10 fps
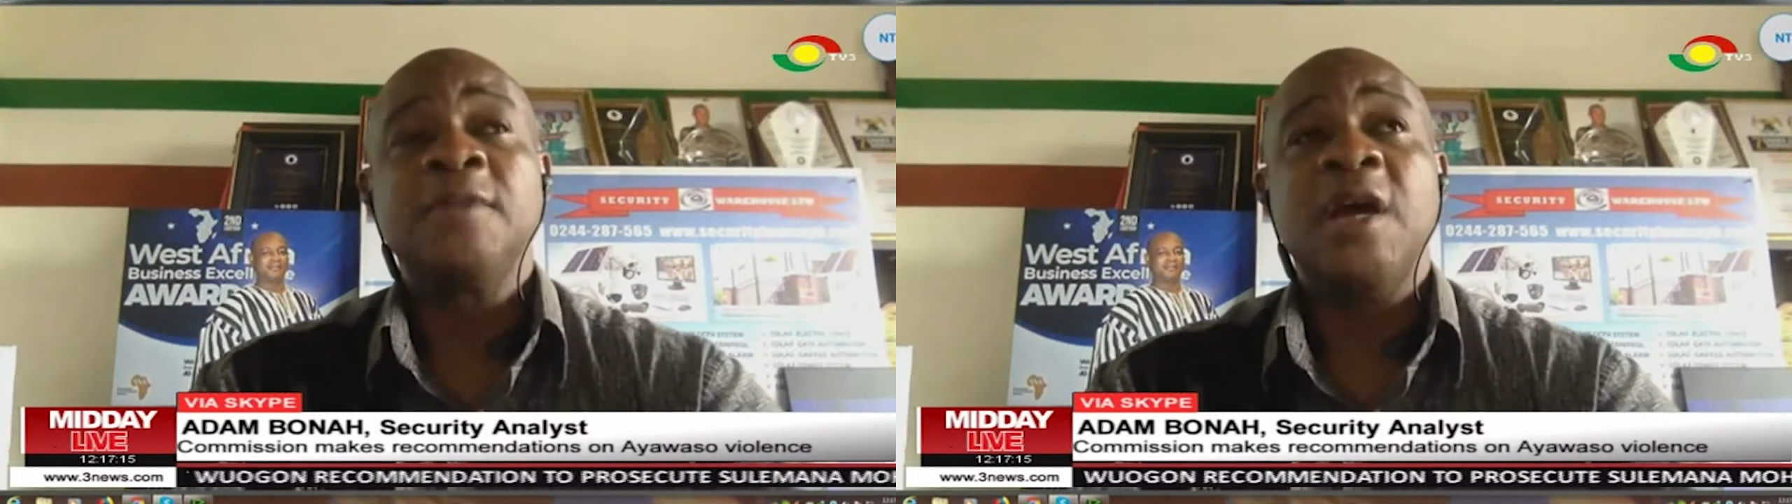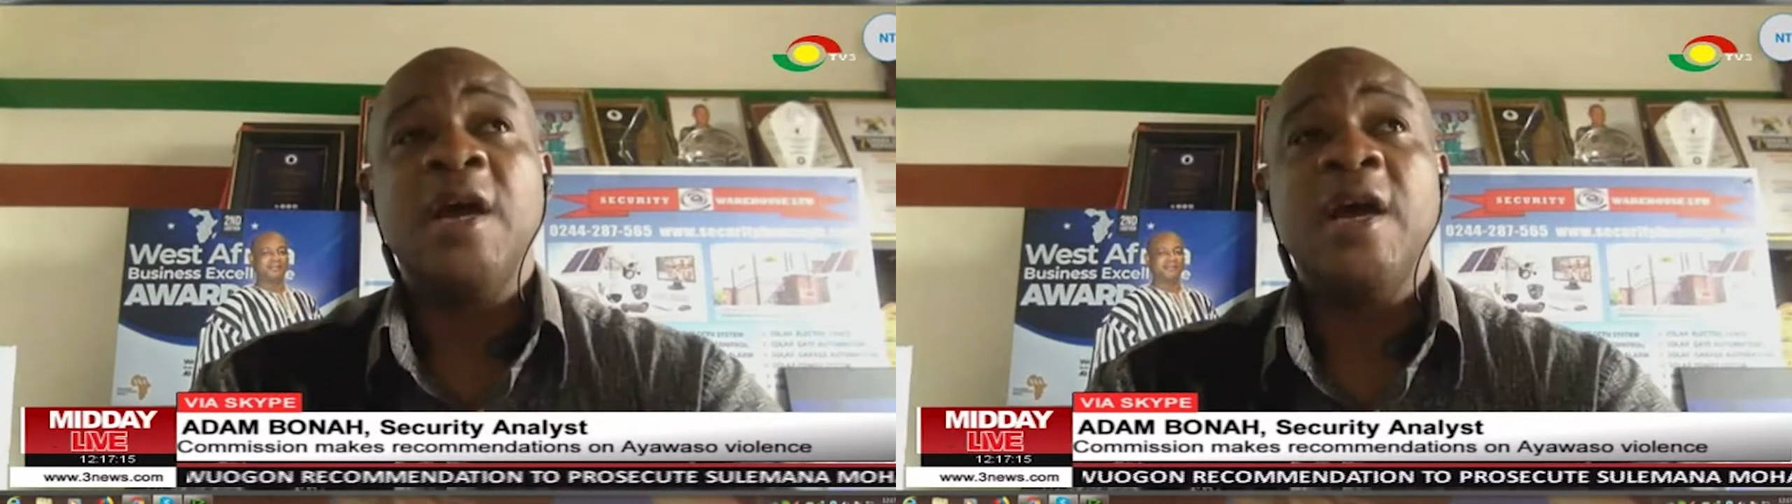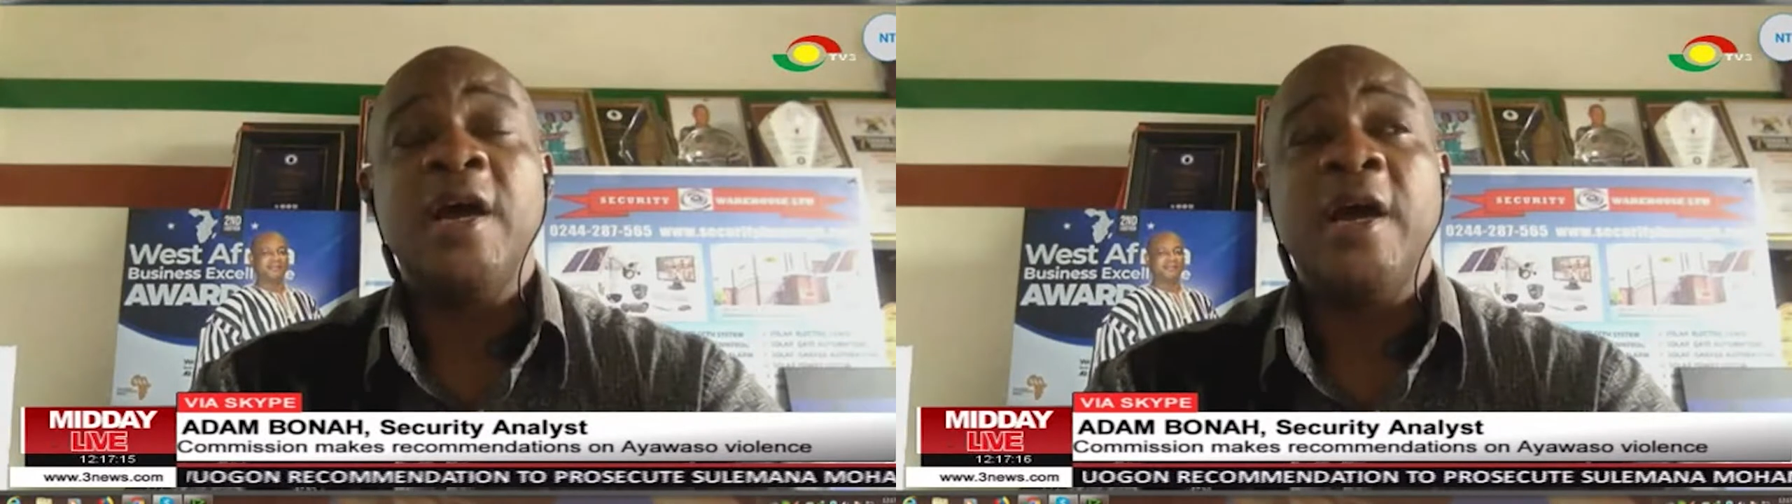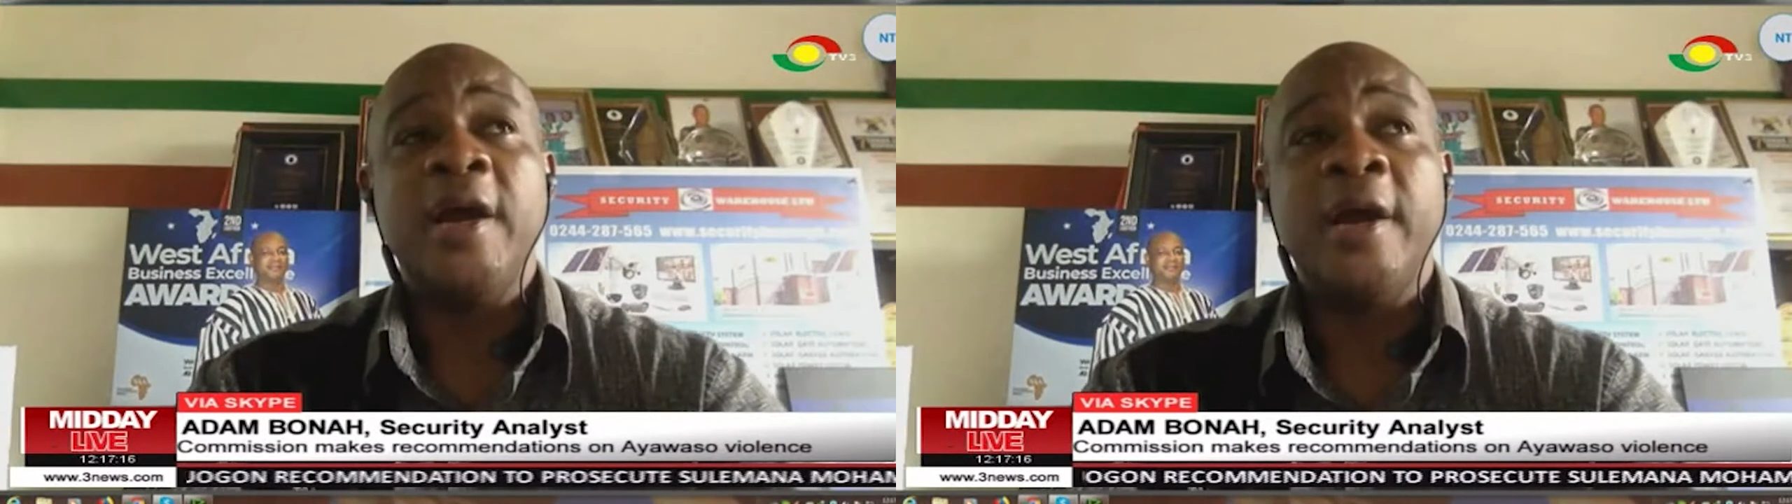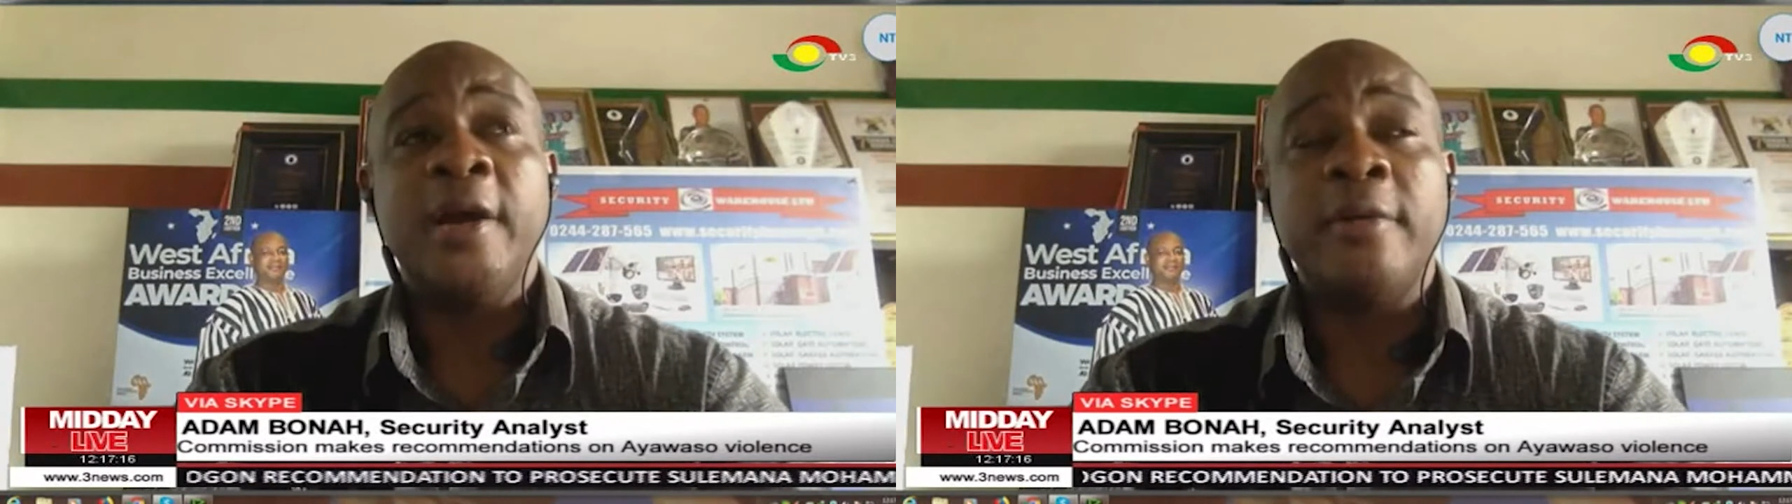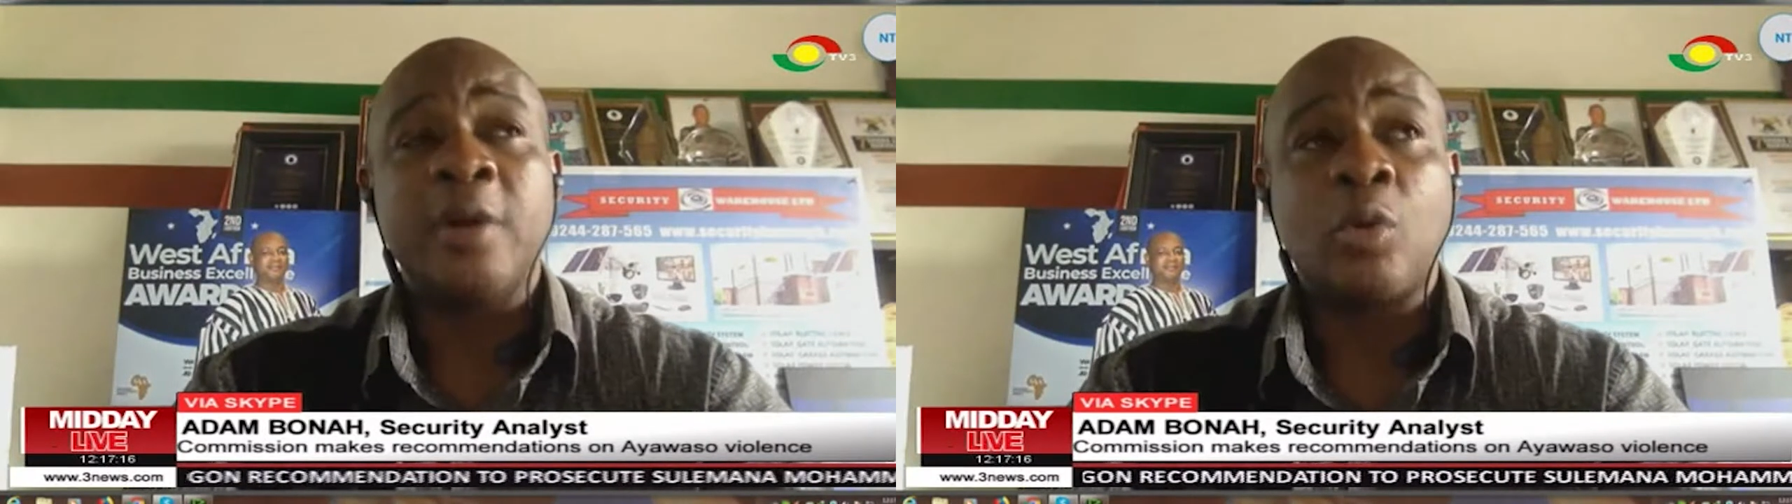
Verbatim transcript: uh, re